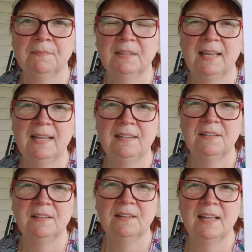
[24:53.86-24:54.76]
and
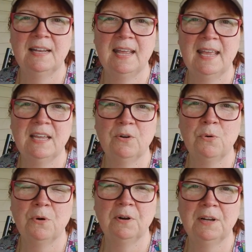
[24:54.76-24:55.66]
an
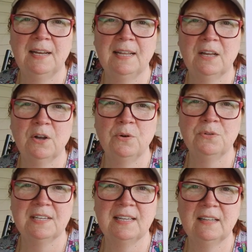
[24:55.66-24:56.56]
acorn, and it
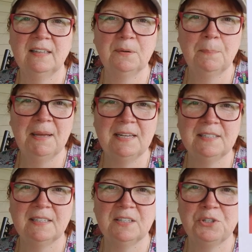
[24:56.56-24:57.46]
goes in a little
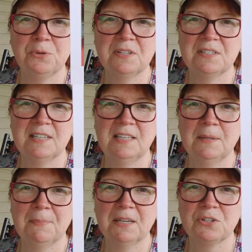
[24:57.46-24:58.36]
pendant, as you can see in the
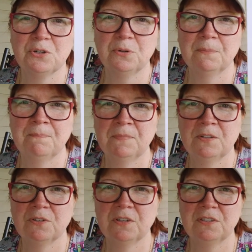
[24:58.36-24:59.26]
picture.
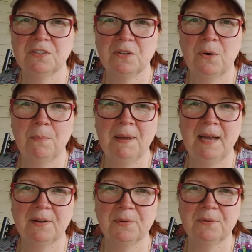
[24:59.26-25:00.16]
So this is the whole
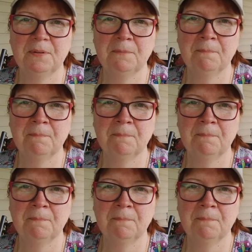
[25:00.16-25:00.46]
pattern.